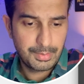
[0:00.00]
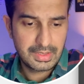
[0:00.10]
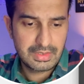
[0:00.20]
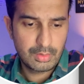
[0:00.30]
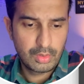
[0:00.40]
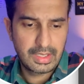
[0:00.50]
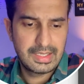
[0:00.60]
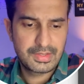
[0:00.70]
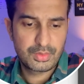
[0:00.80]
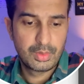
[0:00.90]
But okay,
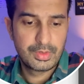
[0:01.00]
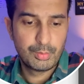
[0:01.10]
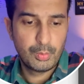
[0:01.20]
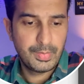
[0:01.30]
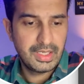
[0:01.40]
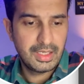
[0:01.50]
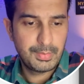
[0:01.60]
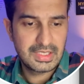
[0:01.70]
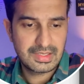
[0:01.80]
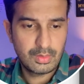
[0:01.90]
let's go with Mumbai
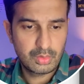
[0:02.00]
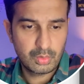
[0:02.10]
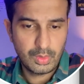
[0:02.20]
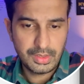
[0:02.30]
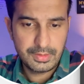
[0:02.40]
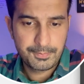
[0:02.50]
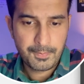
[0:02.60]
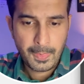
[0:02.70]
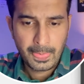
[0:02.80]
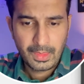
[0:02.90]
AP South 1
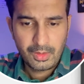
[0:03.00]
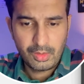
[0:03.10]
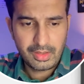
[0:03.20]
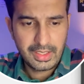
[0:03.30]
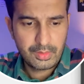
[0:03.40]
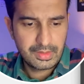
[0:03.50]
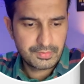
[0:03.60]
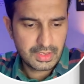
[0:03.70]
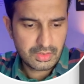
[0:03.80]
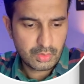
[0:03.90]
or I could have
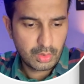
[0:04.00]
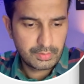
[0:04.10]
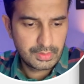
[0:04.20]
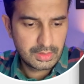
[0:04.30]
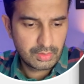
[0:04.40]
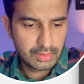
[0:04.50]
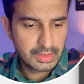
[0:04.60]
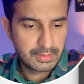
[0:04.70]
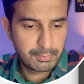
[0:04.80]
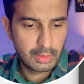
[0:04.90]
just gone with, you know, the
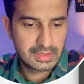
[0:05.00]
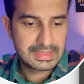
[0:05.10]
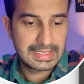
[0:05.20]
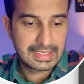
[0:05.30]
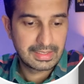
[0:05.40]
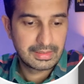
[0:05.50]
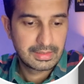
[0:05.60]
default setting,